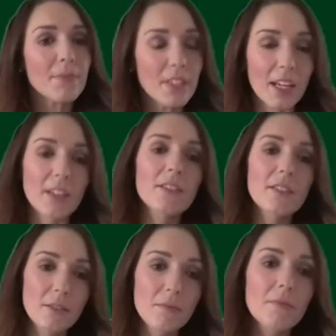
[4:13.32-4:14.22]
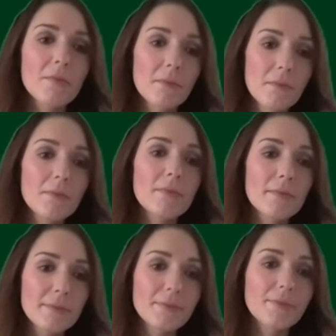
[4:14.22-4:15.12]

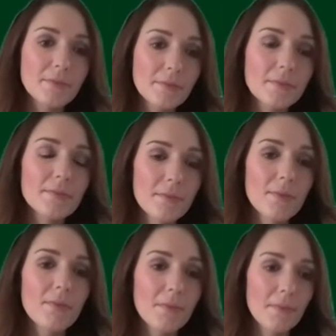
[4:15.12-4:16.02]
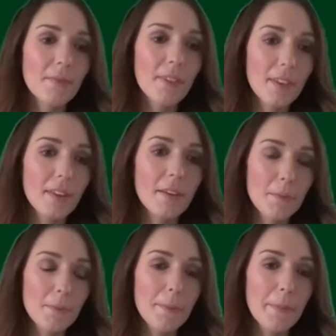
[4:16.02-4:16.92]

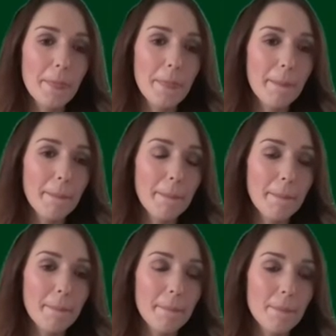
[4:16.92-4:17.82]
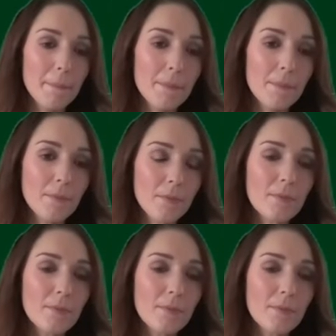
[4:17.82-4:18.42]
(silent)